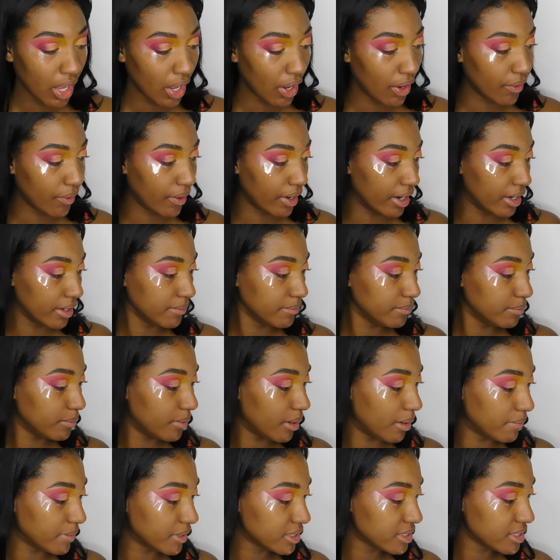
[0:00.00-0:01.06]
Okay,
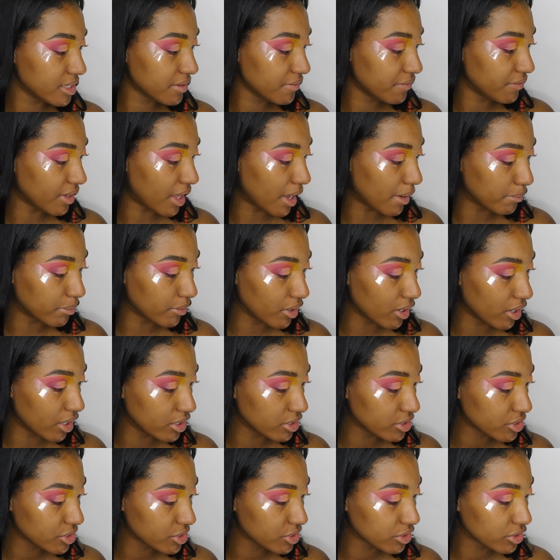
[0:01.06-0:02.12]
I'm going to take a flat
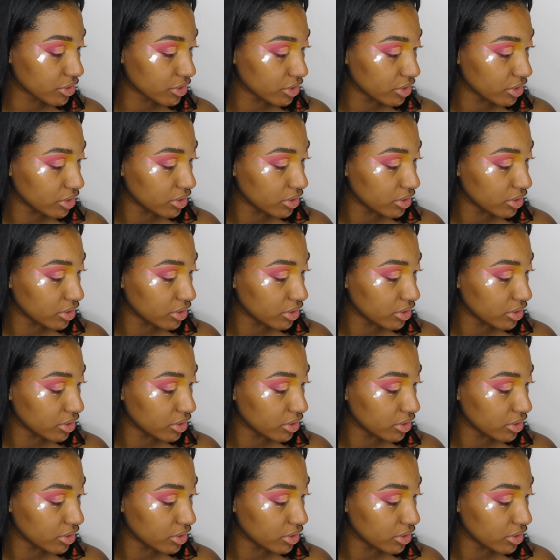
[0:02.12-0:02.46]
brush.